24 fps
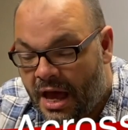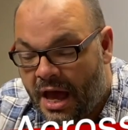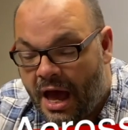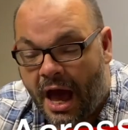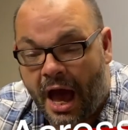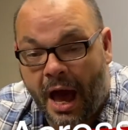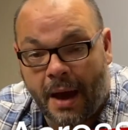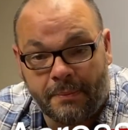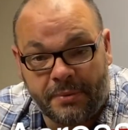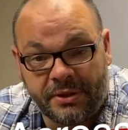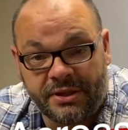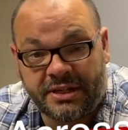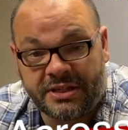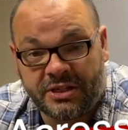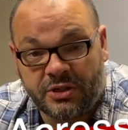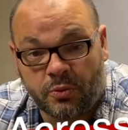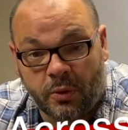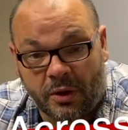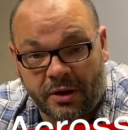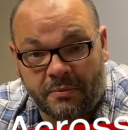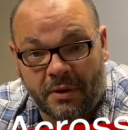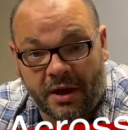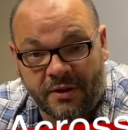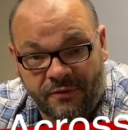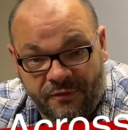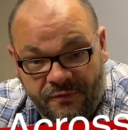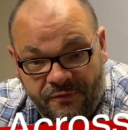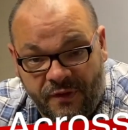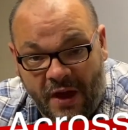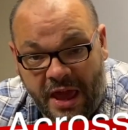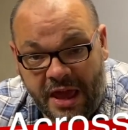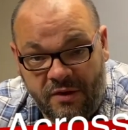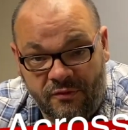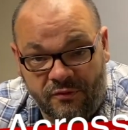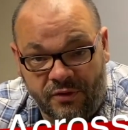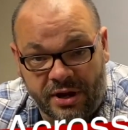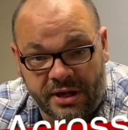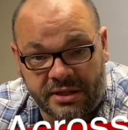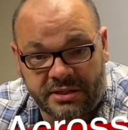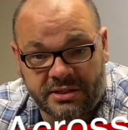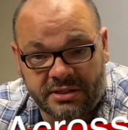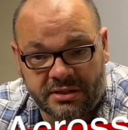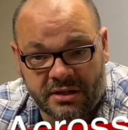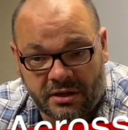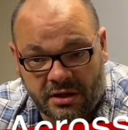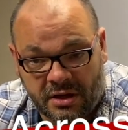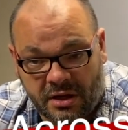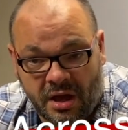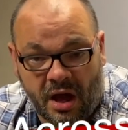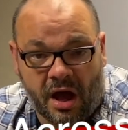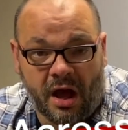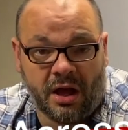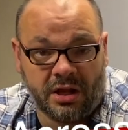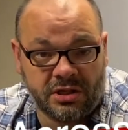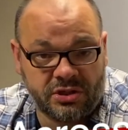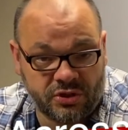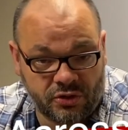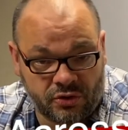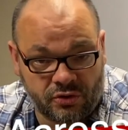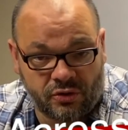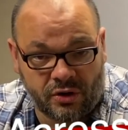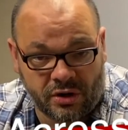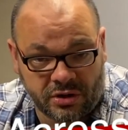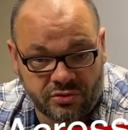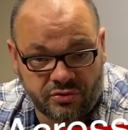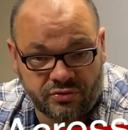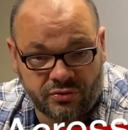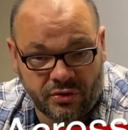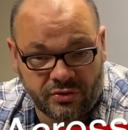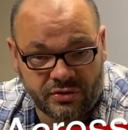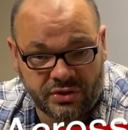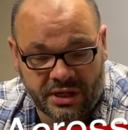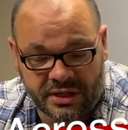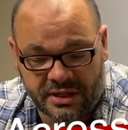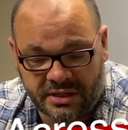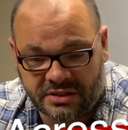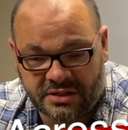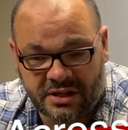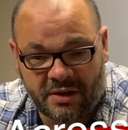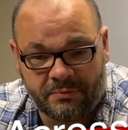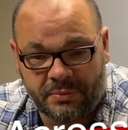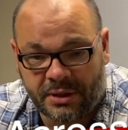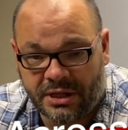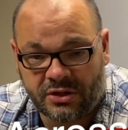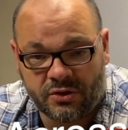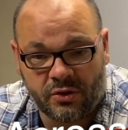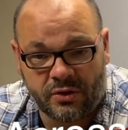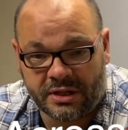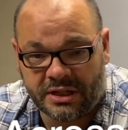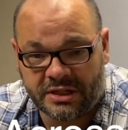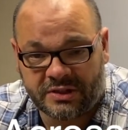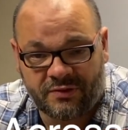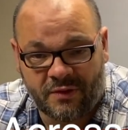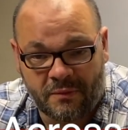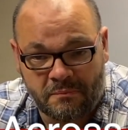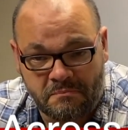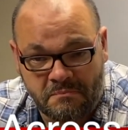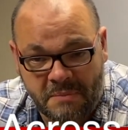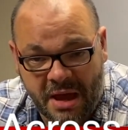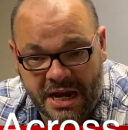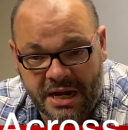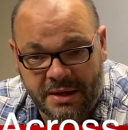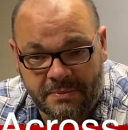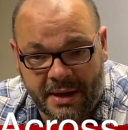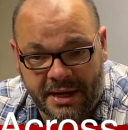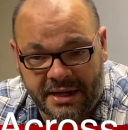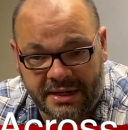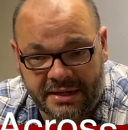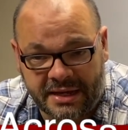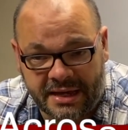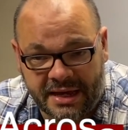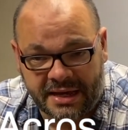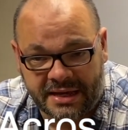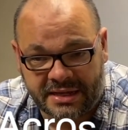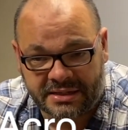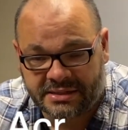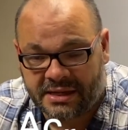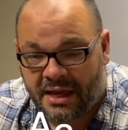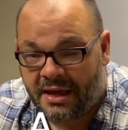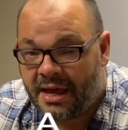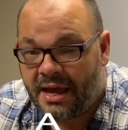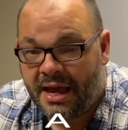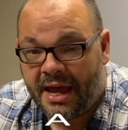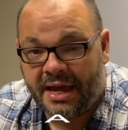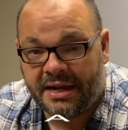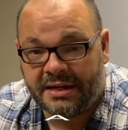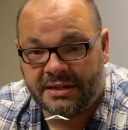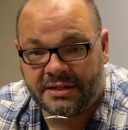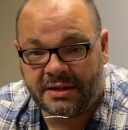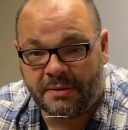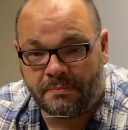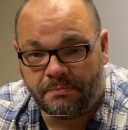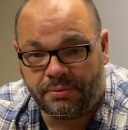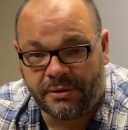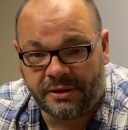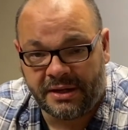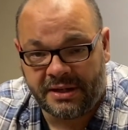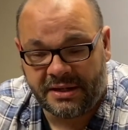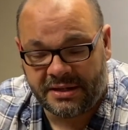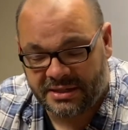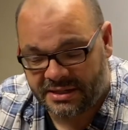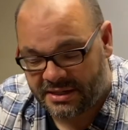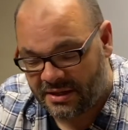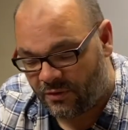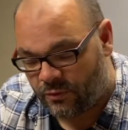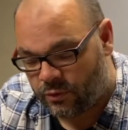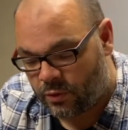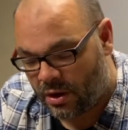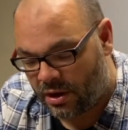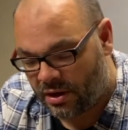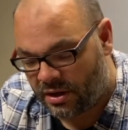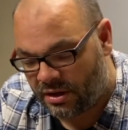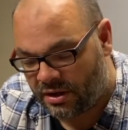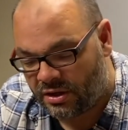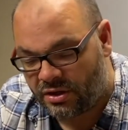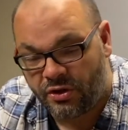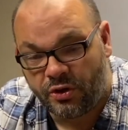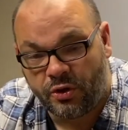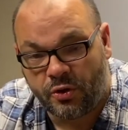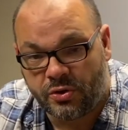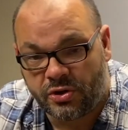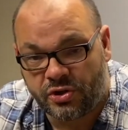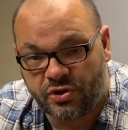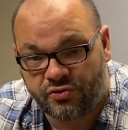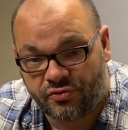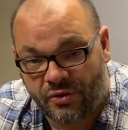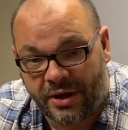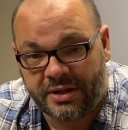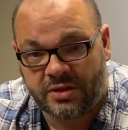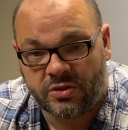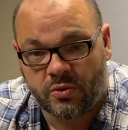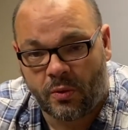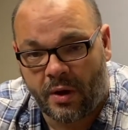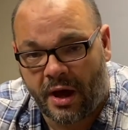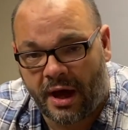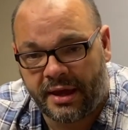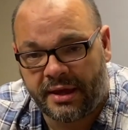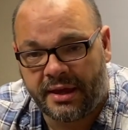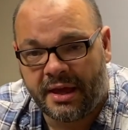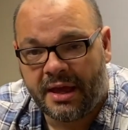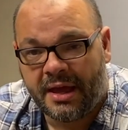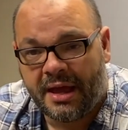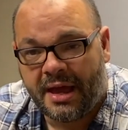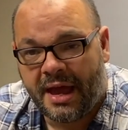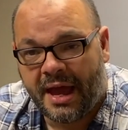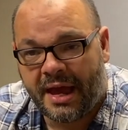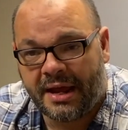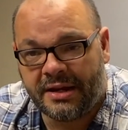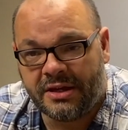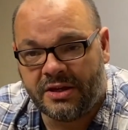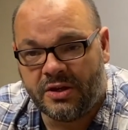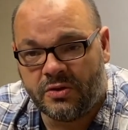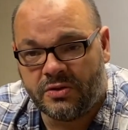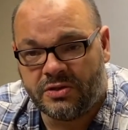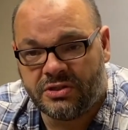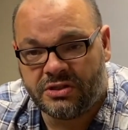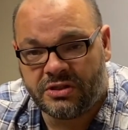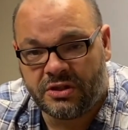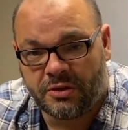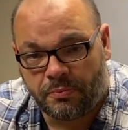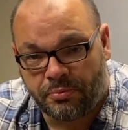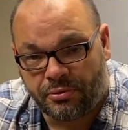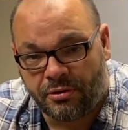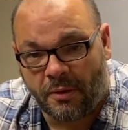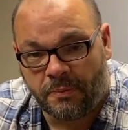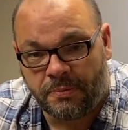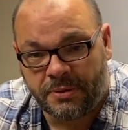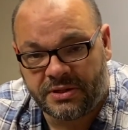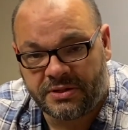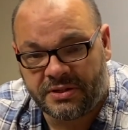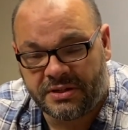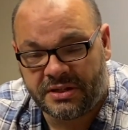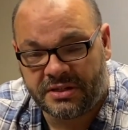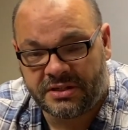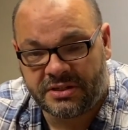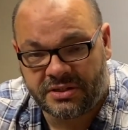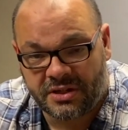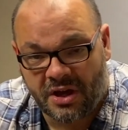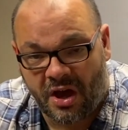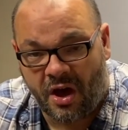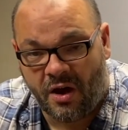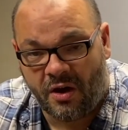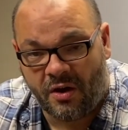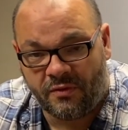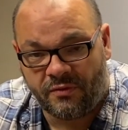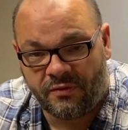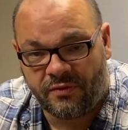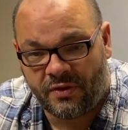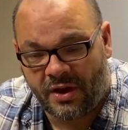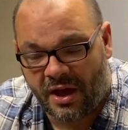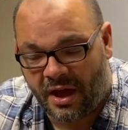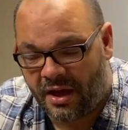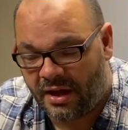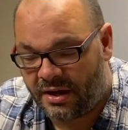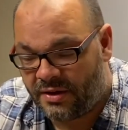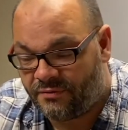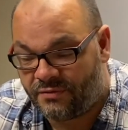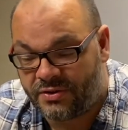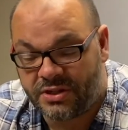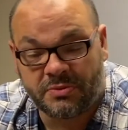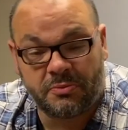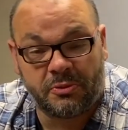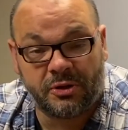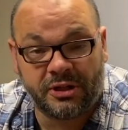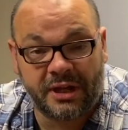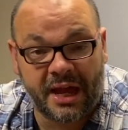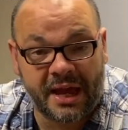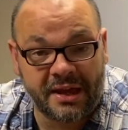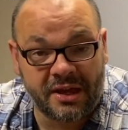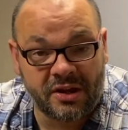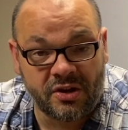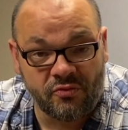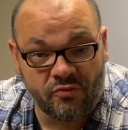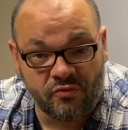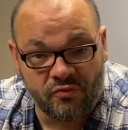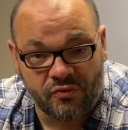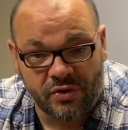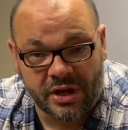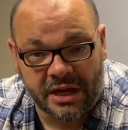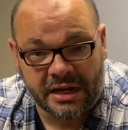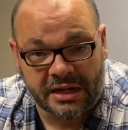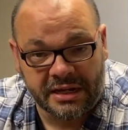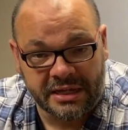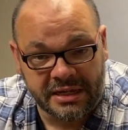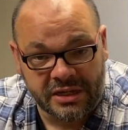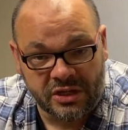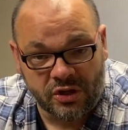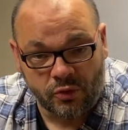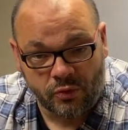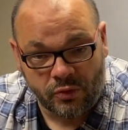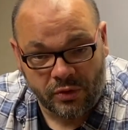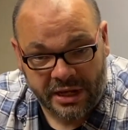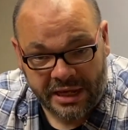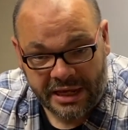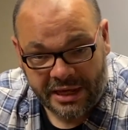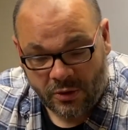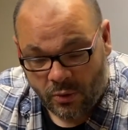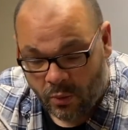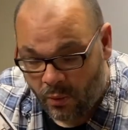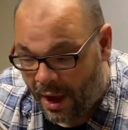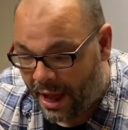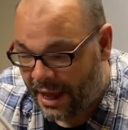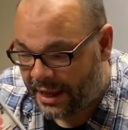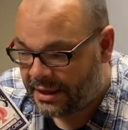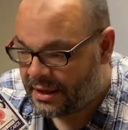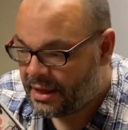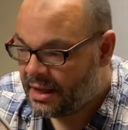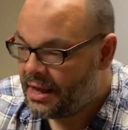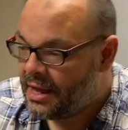Uh, but this is one of my favourite cards across routines. I've been doing this for many, many years. It is completely self-working. You can do it straight away, and it uses the properties of an invisible deck in a really unique way.